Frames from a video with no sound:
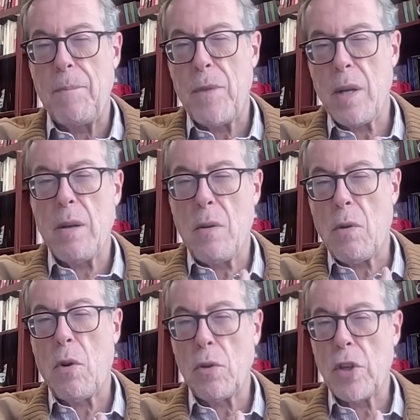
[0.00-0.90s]
and
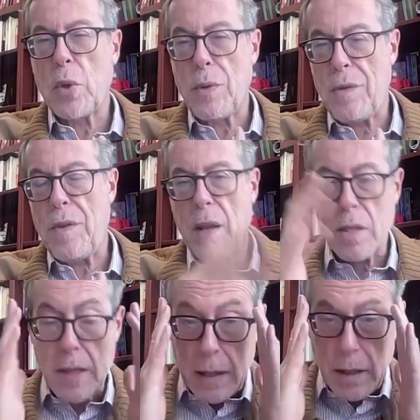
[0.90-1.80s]
all the good
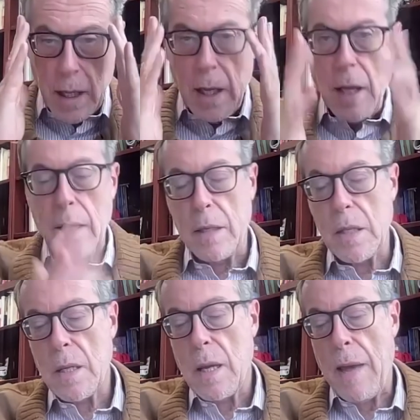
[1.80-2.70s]
things that
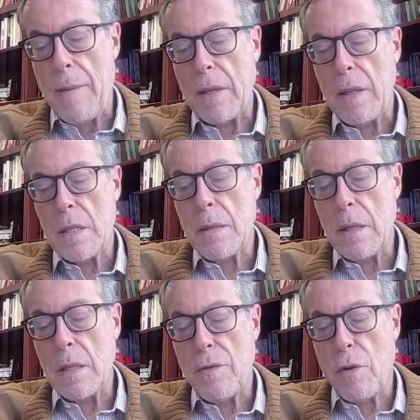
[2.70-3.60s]
having
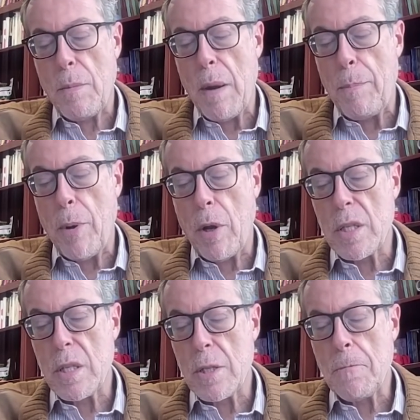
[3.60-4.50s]
these formal
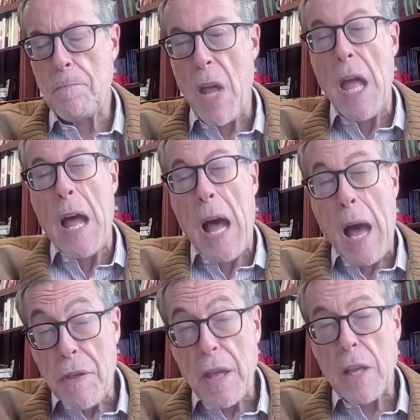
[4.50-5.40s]
policies. No?
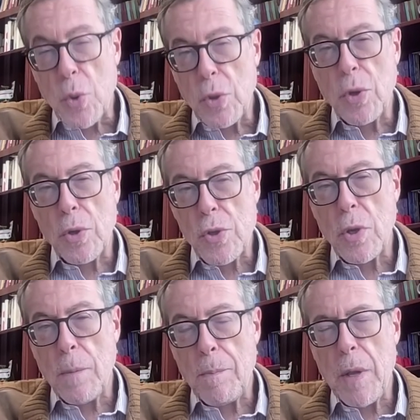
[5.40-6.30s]
I think it's
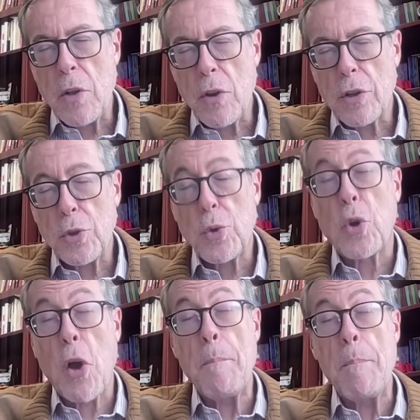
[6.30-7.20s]
good also in
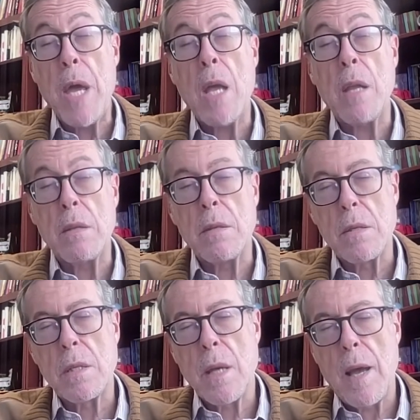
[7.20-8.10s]
order to
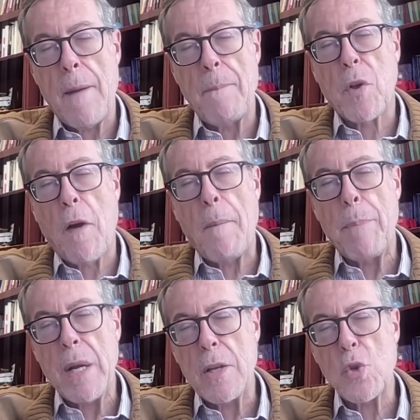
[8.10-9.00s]
convince
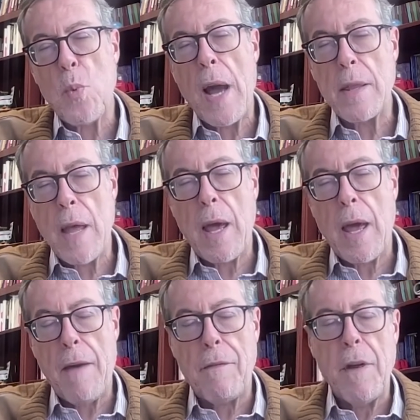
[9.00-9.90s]
companies
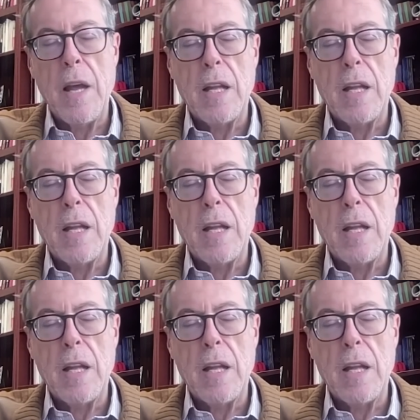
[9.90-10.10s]
why they